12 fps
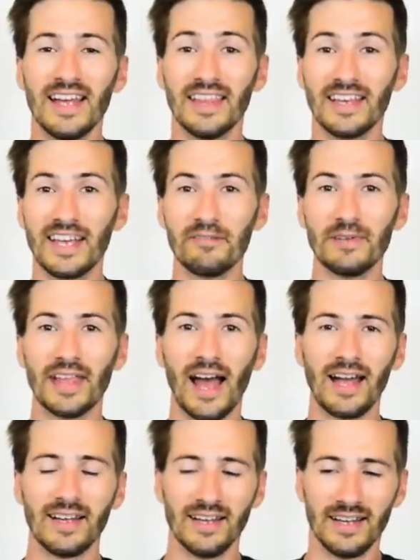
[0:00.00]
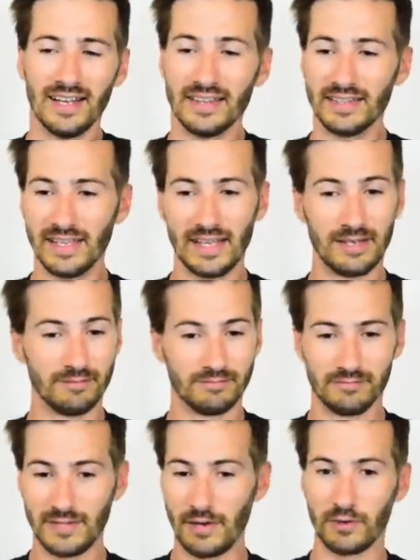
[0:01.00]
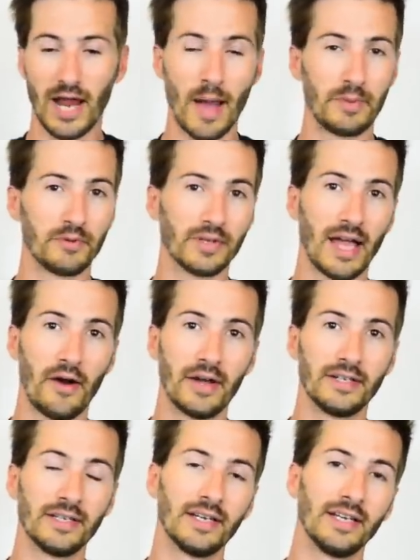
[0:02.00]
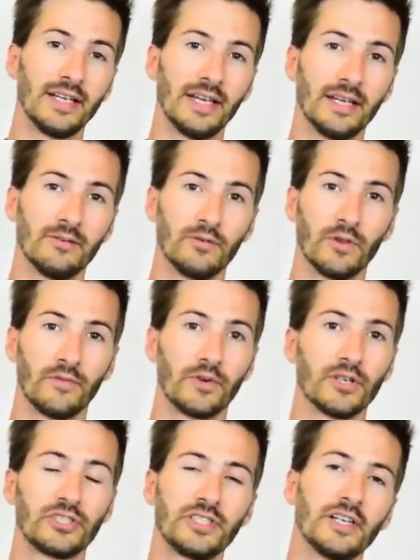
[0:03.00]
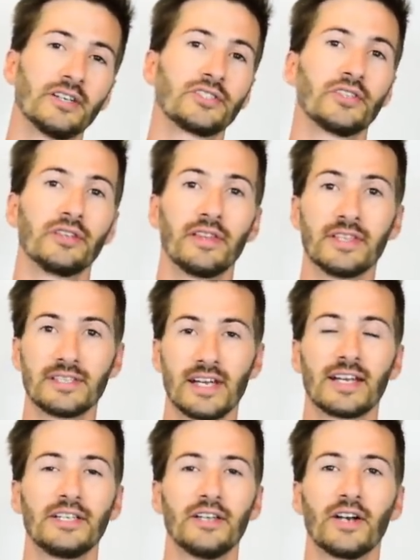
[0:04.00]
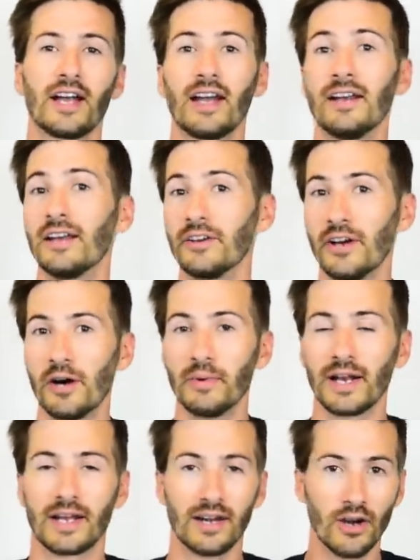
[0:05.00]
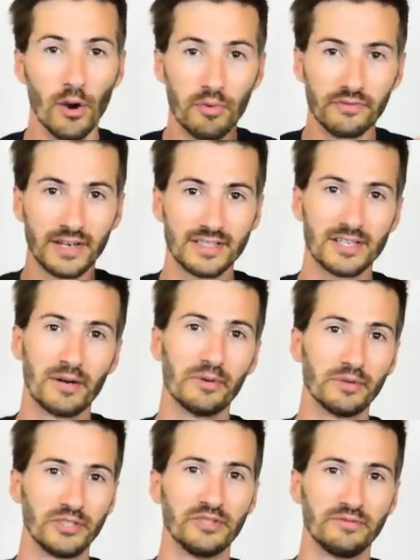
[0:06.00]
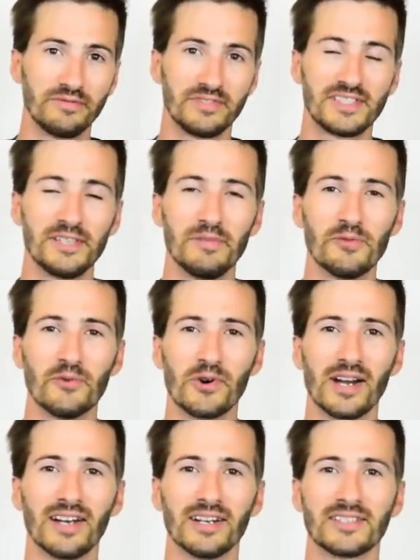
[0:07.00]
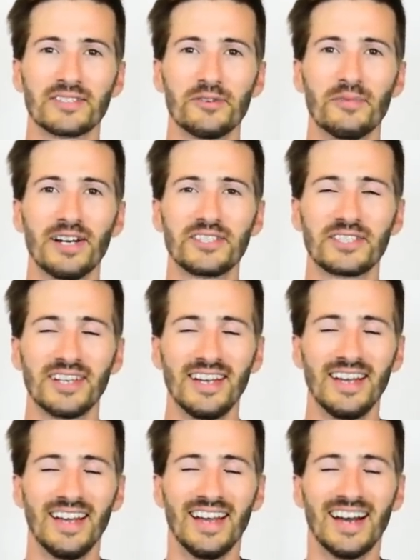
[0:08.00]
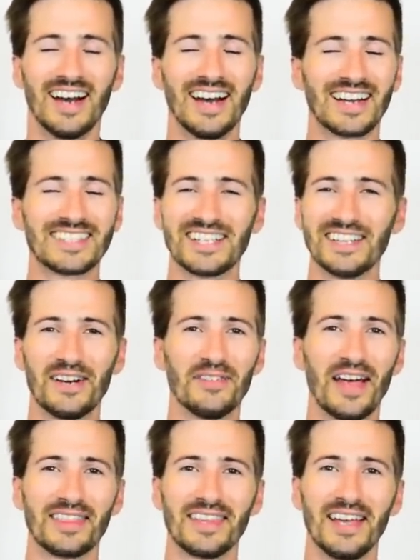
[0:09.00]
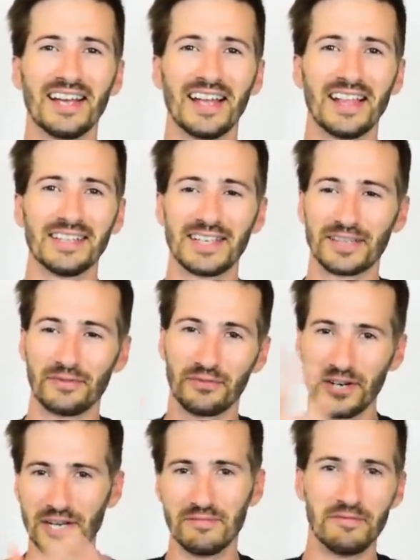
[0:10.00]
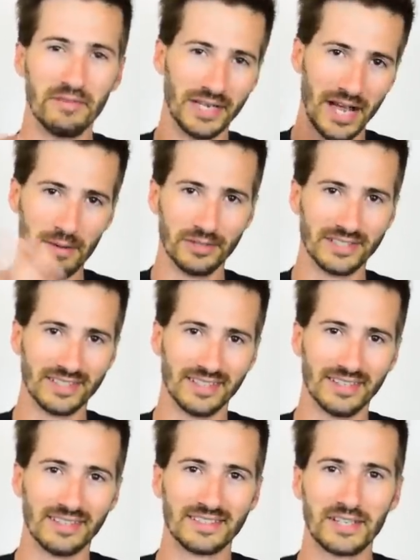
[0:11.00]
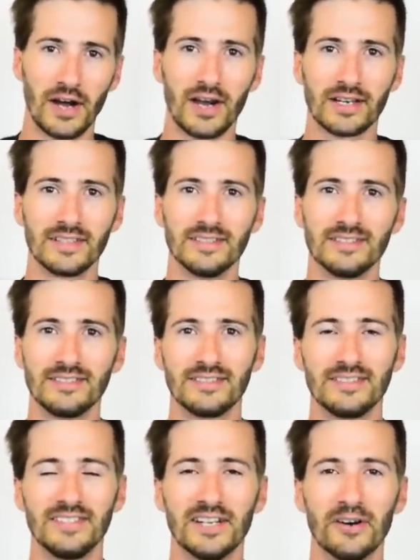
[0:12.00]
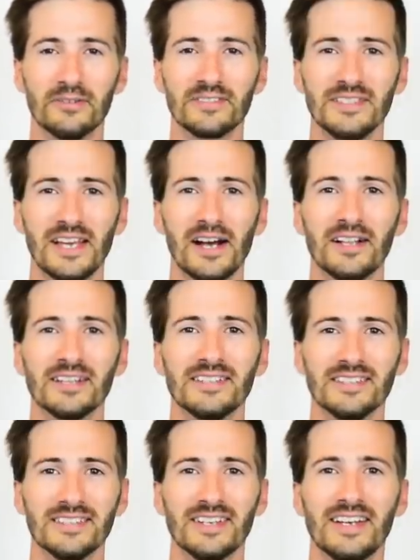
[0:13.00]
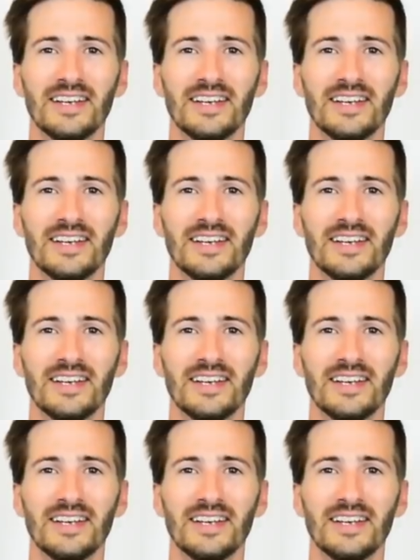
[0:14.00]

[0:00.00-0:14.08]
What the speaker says: they gave me that and they were happy with how I did the first year. So then the second year I got another helmet. I got an open face helmet, which you've seen me wear so much because I love that thing. I like the freedom of being able to talk and, you know, yell and